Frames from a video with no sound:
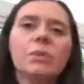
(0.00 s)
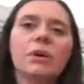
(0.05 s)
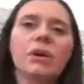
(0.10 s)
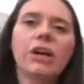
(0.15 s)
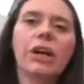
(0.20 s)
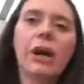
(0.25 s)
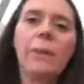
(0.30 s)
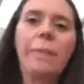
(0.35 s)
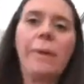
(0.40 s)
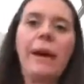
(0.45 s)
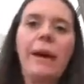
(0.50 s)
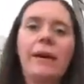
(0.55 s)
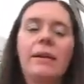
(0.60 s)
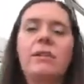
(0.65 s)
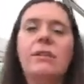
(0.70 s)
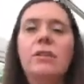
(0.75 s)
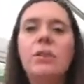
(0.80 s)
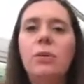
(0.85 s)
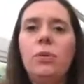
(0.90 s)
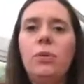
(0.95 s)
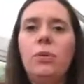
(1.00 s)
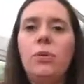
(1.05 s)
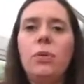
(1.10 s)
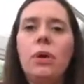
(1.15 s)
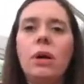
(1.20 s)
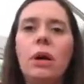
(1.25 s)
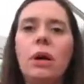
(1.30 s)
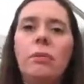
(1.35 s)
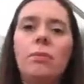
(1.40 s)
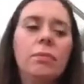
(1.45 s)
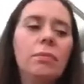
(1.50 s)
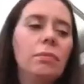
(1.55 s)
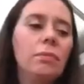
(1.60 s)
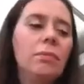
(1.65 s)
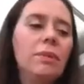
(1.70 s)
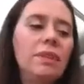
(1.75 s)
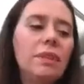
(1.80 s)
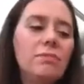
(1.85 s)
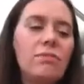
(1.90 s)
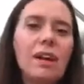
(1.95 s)
we're going to go back to
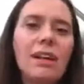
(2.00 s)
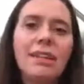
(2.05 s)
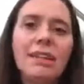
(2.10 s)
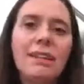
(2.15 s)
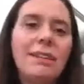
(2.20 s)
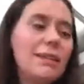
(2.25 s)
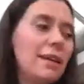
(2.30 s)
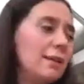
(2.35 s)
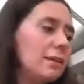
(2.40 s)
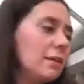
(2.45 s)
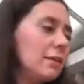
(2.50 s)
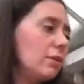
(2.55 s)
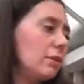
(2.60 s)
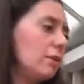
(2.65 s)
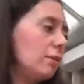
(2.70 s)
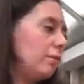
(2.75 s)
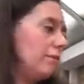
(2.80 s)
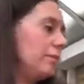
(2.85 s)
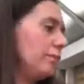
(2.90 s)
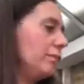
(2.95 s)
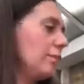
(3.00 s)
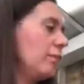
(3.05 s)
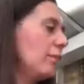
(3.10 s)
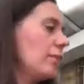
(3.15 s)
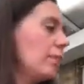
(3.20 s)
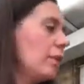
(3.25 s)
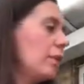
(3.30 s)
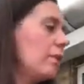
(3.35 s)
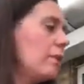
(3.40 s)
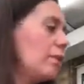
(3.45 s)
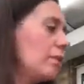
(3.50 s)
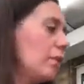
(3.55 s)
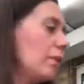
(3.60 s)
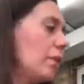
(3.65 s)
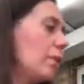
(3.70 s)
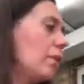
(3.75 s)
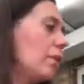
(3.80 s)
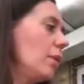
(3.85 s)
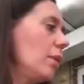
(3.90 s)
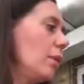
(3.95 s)
Mr. Ratty stencil. So
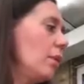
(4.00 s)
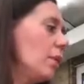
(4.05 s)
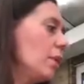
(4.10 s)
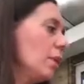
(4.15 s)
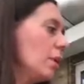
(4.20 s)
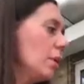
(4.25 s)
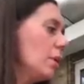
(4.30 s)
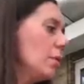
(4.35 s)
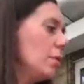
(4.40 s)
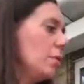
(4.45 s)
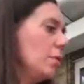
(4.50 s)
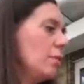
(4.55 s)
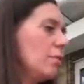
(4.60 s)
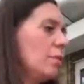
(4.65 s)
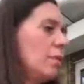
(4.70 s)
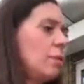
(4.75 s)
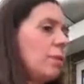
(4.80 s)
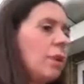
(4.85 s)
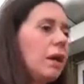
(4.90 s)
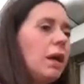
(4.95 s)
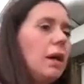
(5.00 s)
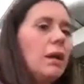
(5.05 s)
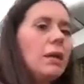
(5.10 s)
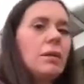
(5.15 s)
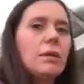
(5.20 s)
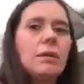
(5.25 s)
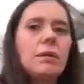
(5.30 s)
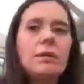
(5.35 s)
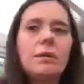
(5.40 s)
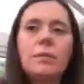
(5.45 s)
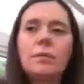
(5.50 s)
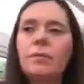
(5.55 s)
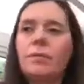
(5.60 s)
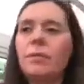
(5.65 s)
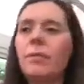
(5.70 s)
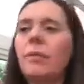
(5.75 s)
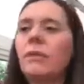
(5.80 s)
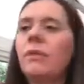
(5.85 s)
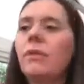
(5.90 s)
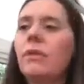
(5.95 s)
my paint.
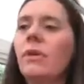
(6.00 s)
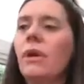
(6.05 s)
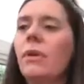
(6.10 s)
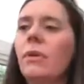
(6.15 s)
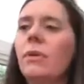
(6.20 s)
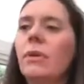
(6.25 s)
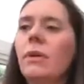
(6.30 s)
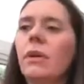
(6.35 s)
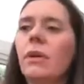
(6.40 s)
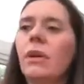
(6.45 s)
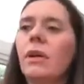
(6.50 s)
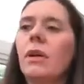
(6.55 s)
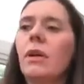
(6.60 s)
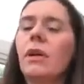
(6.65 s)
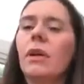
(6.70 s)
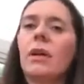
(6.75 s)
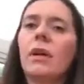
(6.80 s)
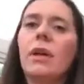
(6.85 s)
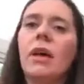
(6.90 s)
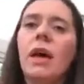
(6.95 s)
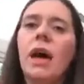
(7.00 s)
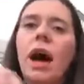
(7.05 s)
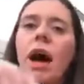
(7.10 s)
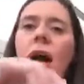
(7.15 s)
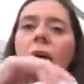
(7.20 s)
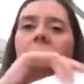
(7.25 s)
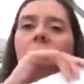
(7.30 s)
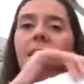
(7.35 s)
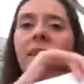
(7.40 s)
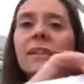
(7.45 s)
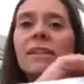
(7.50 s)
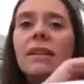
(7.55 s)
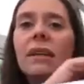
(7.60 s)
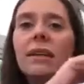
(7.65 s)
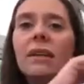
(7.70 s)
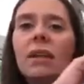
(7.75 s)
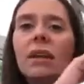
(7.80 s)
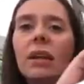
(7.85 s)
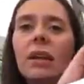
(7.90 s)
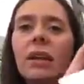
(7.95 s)
So as I
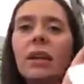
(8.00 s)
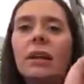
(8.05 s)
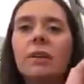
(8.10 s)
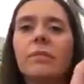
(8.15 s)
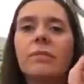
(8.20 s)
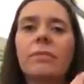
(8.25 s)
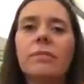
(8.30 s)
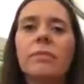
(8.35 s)
said earlier,